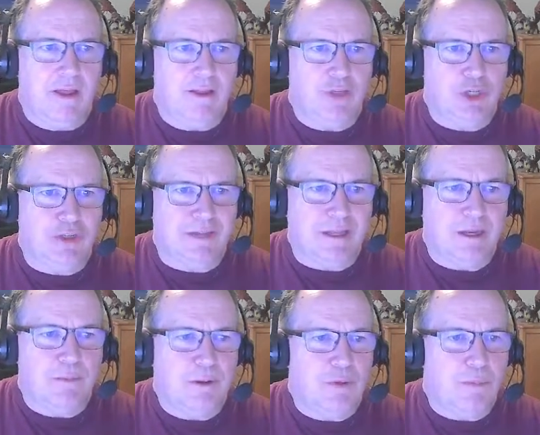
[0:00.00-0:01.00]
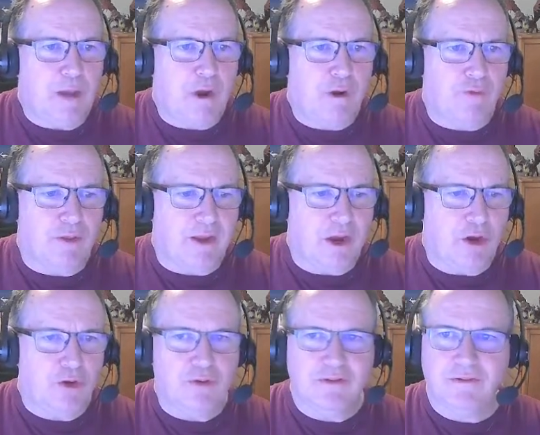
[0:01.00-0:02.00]
just a little bit more power for the
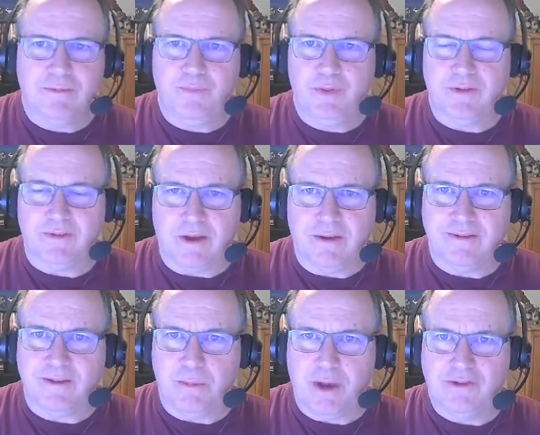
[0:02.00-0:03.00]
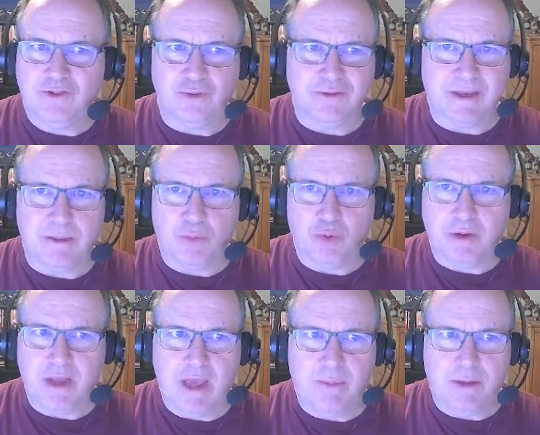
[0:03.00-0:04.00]
characters. As long as the monsters get more
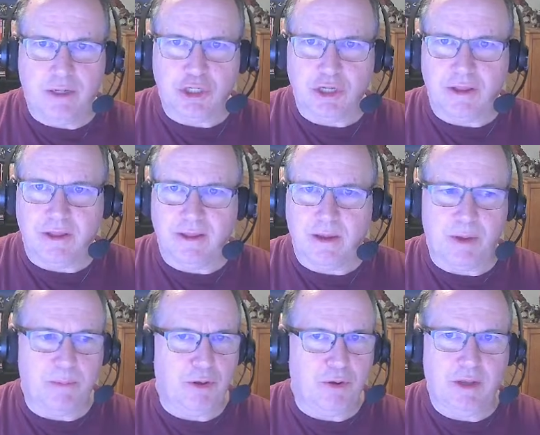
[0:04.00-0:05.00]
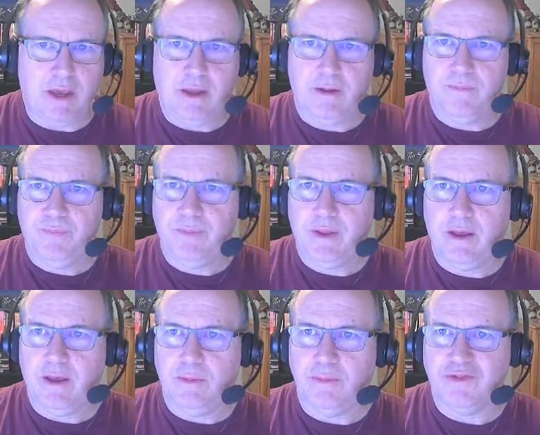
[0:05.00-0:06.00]
damage, I think that might be okay.
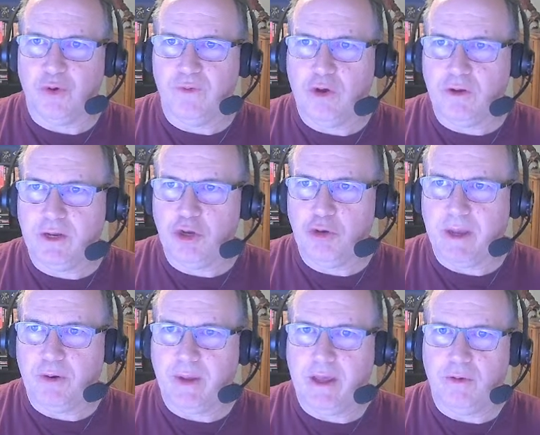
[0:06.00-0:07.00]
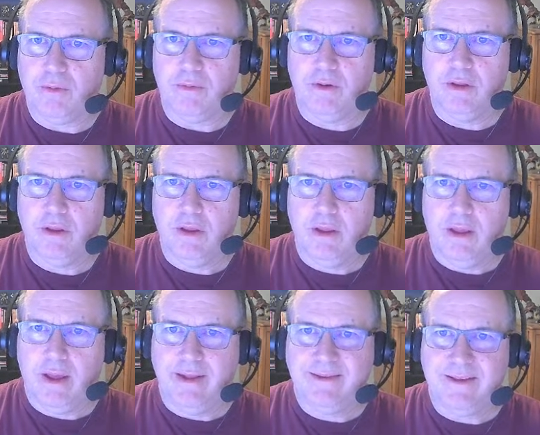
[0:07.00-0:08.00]
So overall character background,
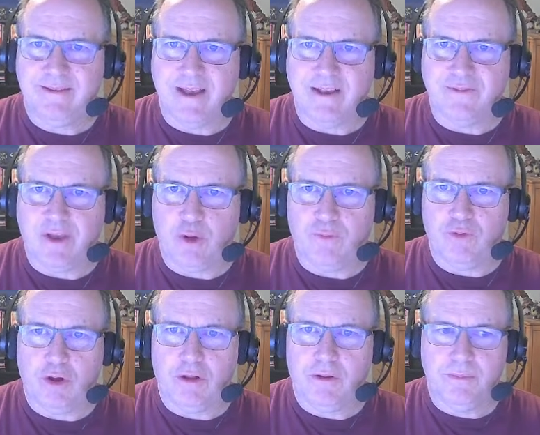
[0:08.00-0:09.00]
I'd say satisfied overall.